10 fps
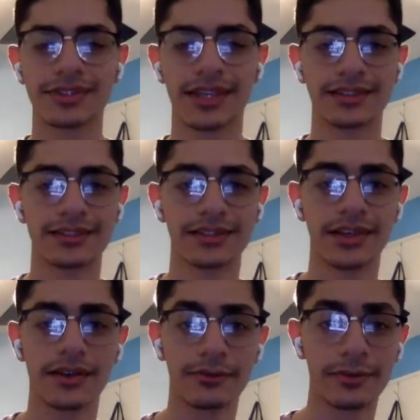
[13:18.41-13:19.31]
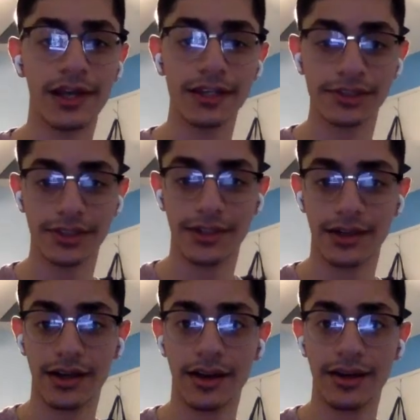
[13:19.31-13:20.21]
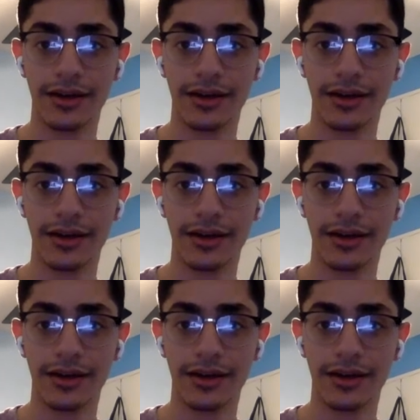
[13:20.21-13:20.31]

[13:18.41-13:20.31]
sense for an engineer